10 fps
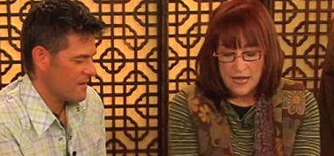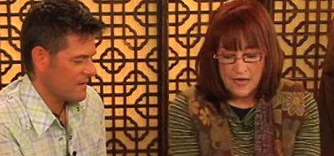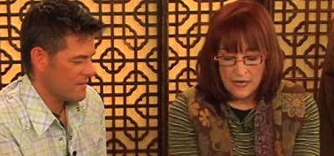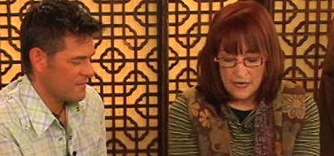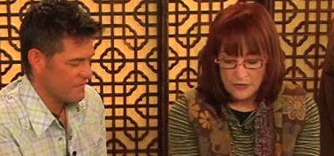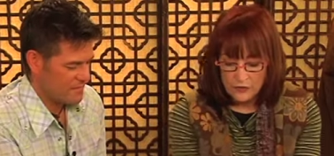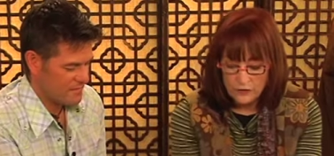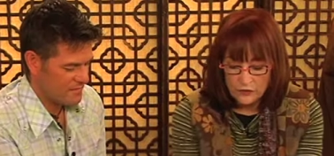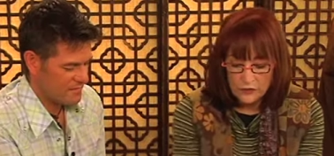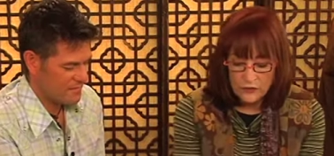Speaker 1: uh,
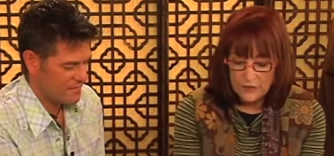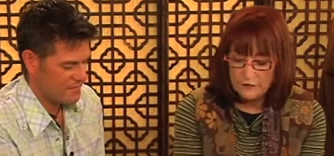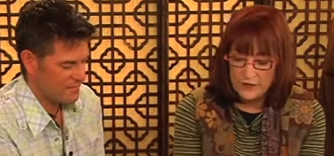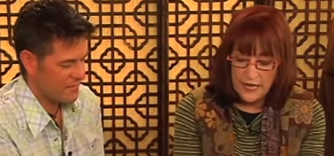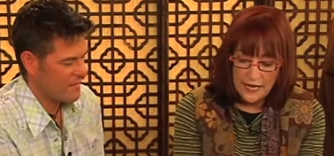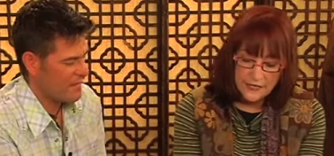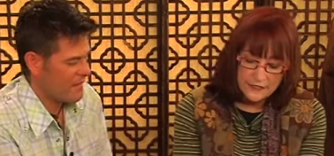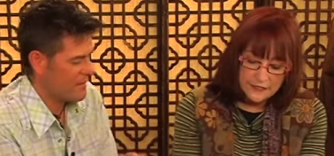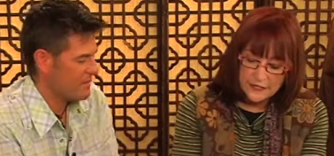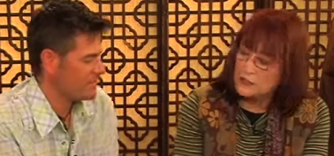you could. If you
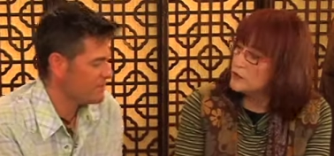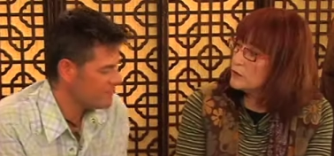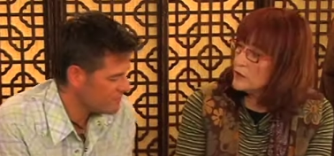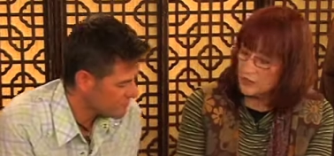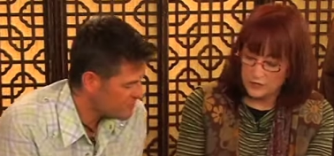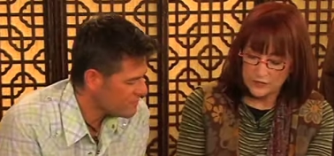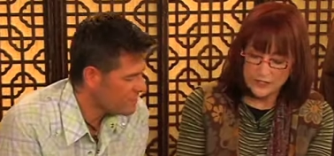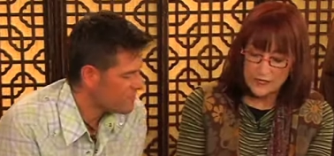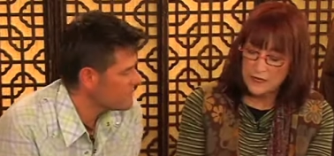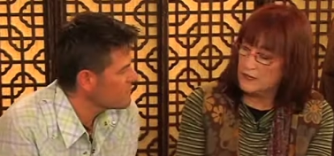hand stitch, you want to
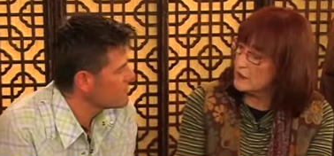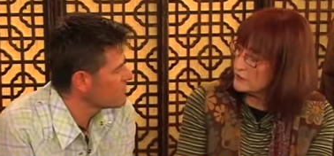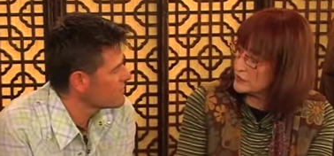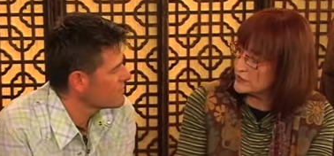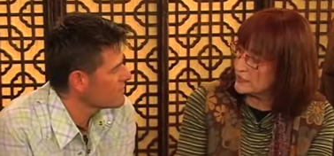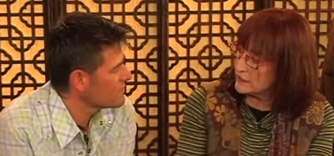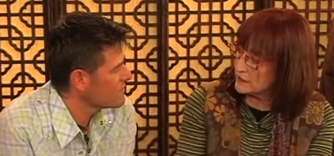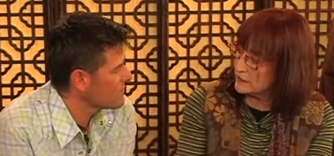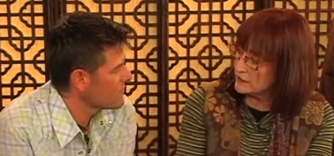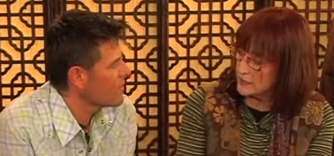use the glover's
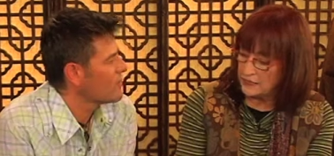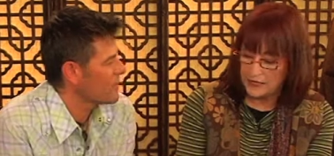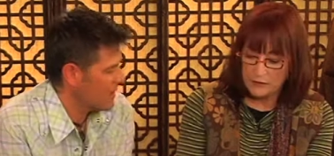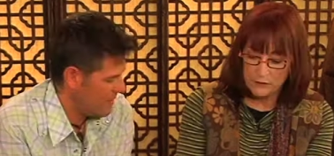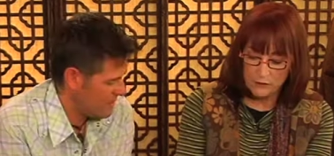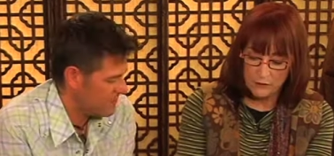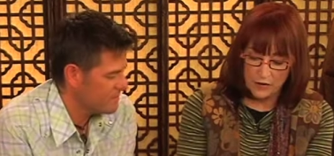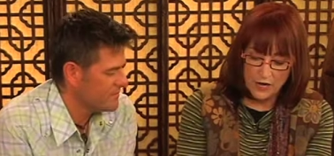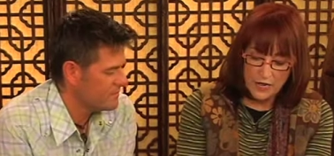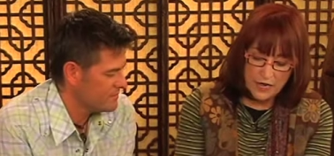needle, and that okay. would
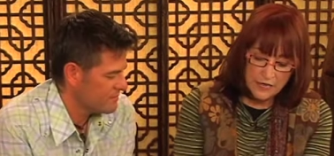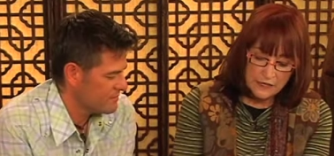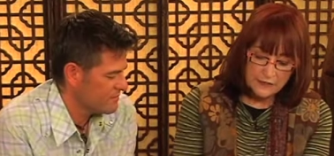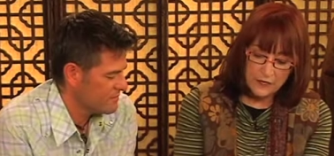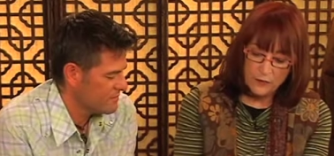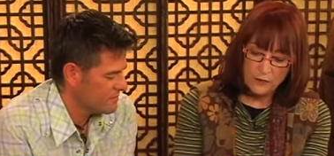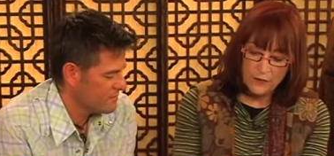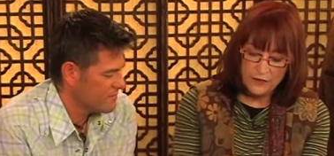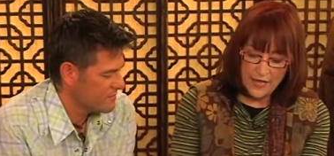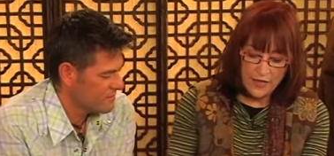work. So
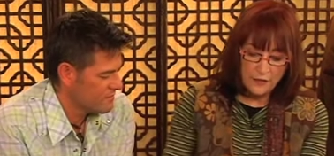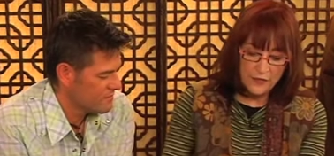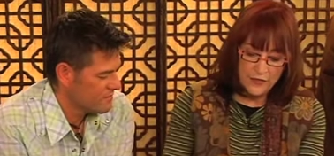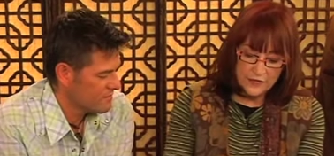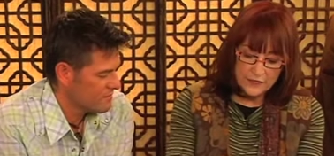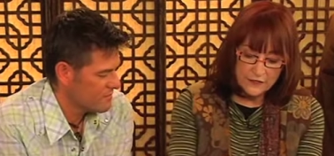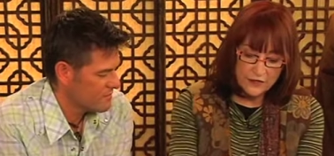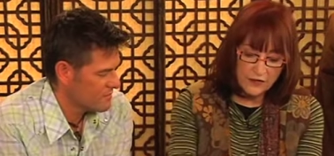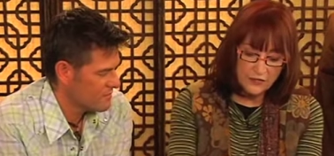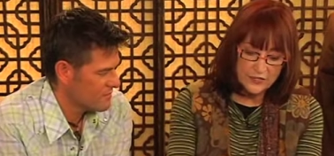now this
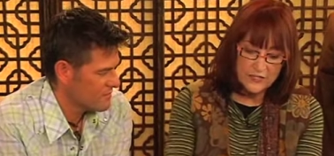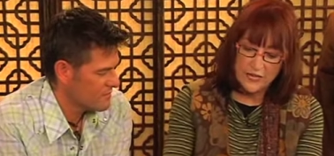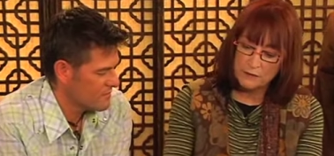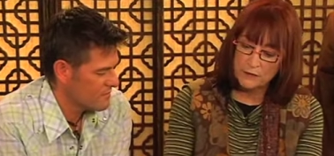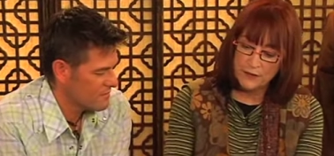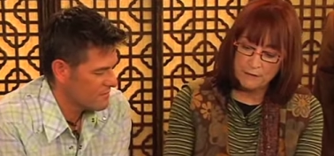is all set with the